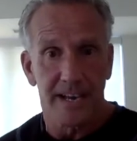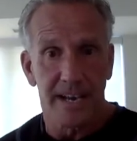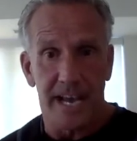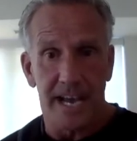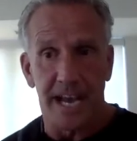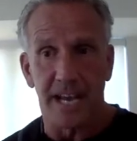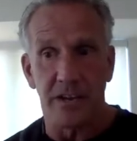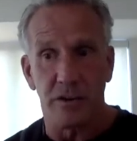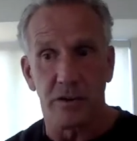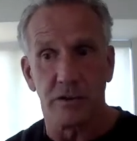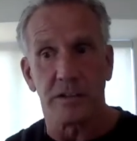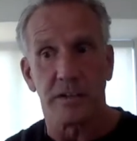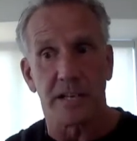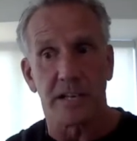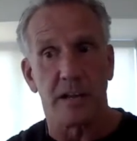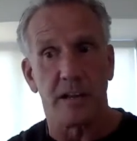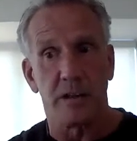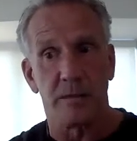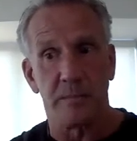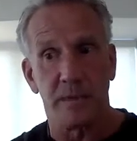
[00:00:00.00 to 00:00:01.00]
and you're
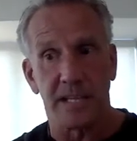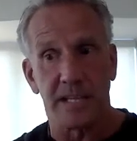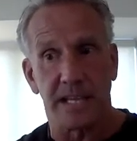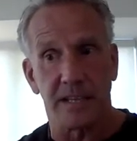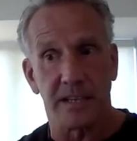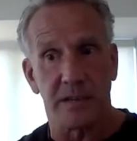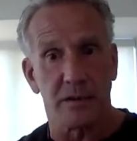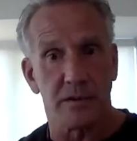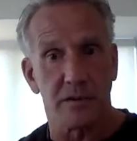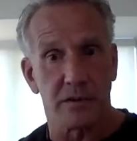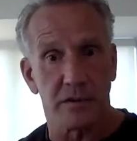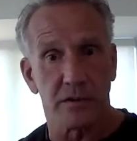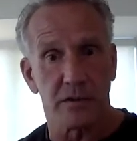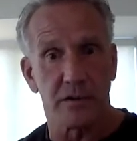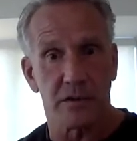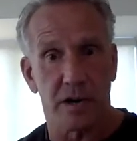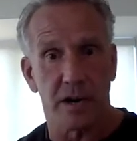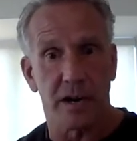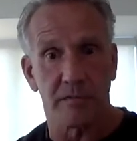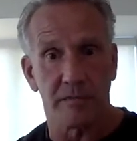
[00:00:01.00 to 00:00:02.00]
telling me that those are
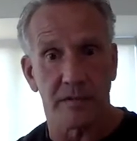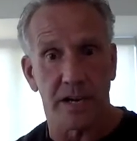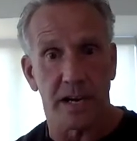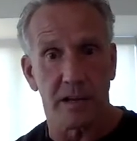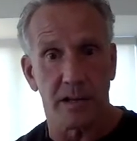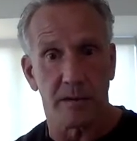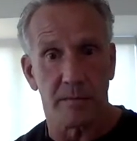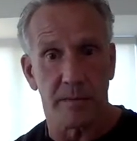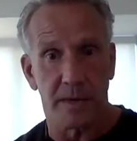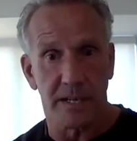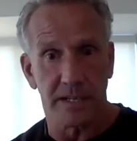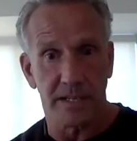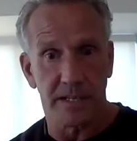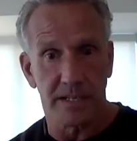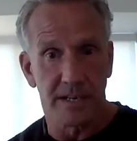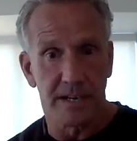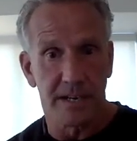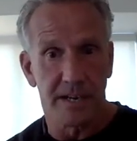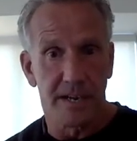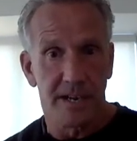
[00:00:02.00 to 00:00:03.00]
soft elements,
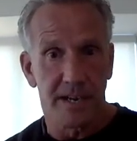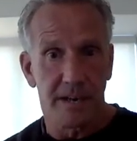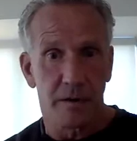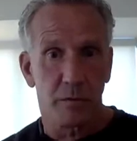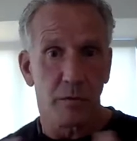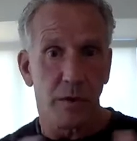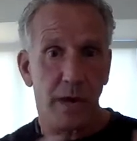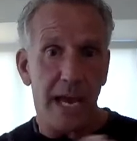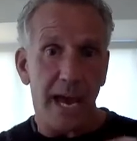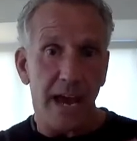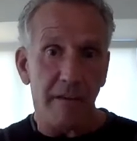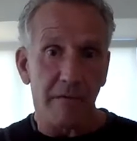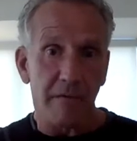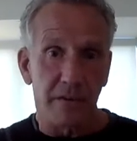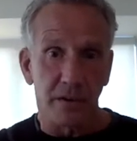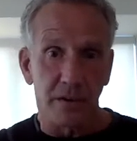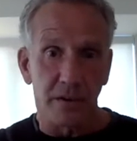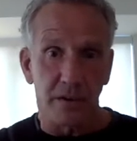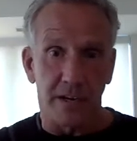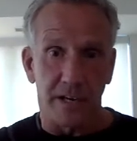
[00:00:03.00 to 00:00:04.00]
we have to
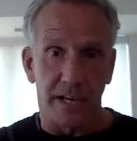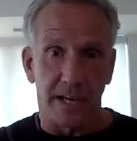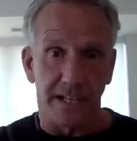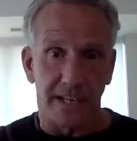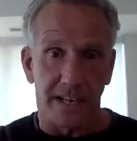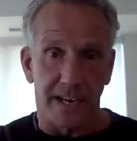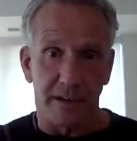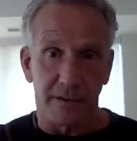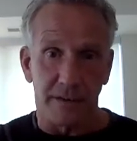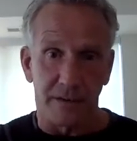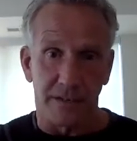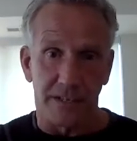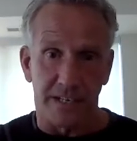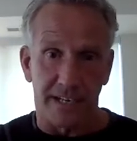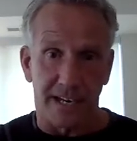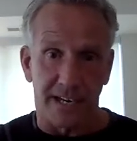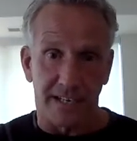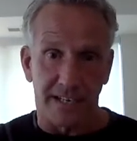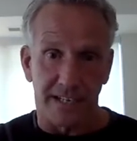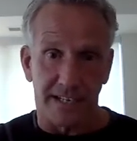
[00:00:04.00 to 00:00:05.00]
look on the other
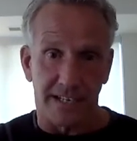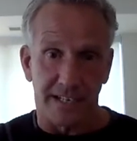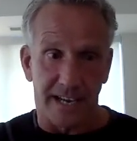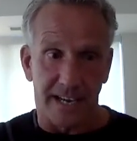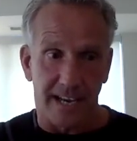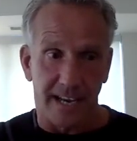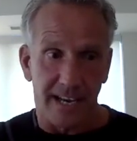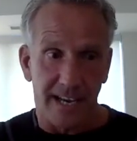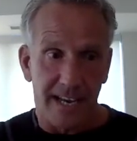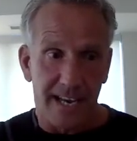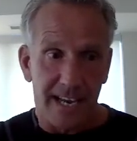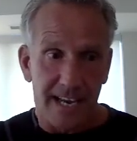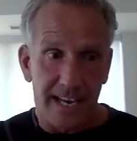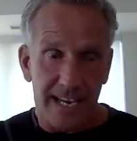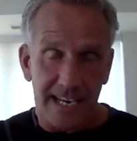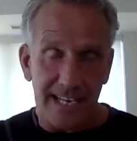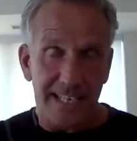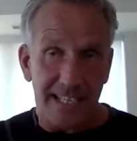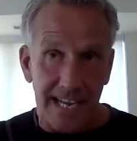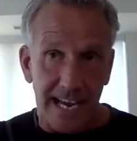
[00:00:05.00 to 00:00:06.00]
side and say,
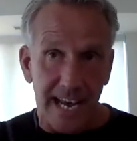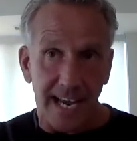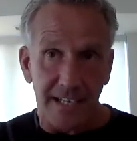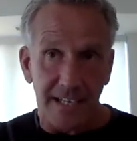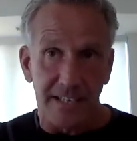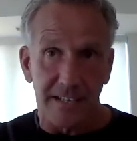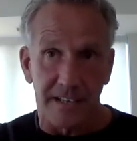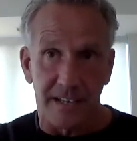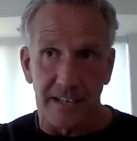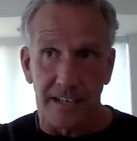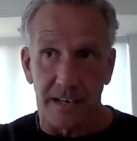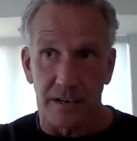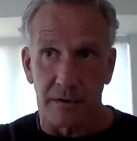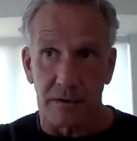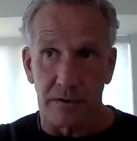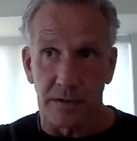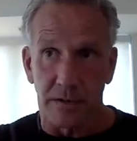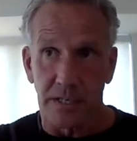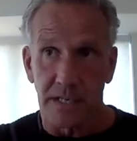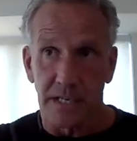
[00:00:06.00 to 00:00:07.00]
it's actually
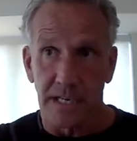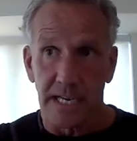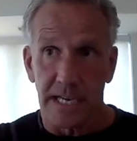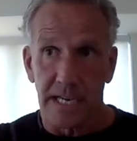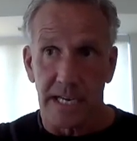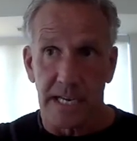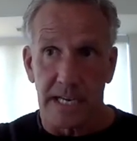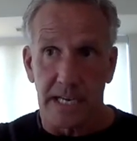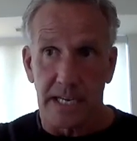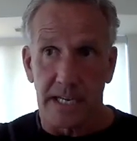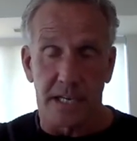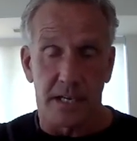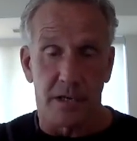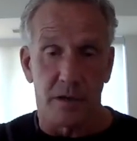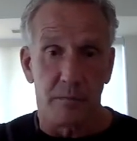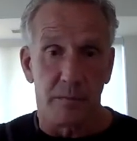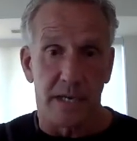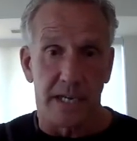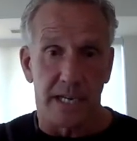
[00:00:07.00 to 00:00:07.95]
those human